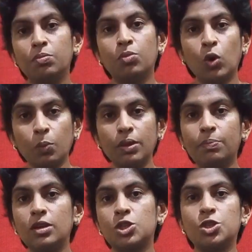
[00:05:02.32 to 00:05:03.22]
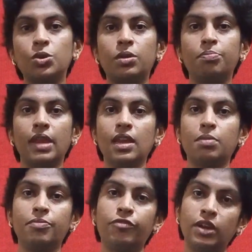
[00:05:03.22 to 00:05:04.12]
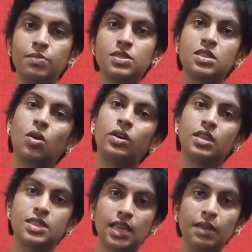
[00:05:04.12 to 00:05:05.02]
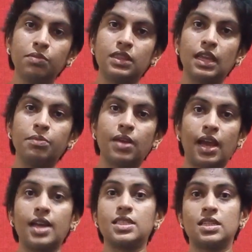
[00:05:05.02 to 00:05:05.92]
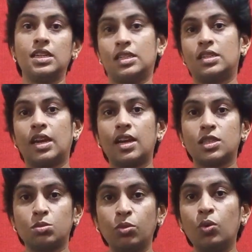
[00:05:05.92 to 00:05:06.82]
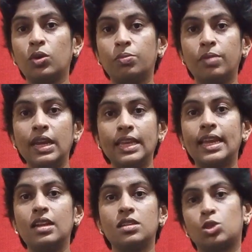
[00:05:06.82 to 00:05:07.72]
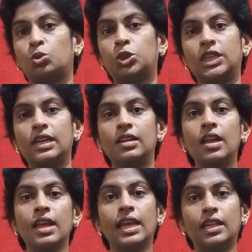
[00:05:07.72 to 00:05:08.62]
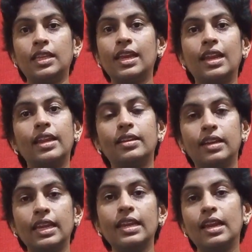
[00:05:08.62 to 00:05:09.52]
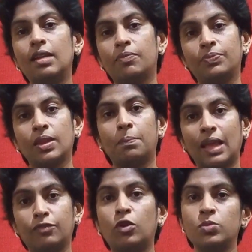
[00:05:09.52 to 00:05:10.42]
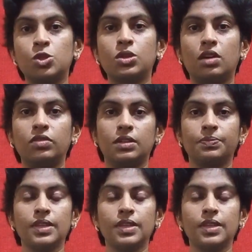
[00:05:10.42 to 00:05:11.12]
More people should make films on the same theme as it has more medical, social, ethical and legal platforms to cover.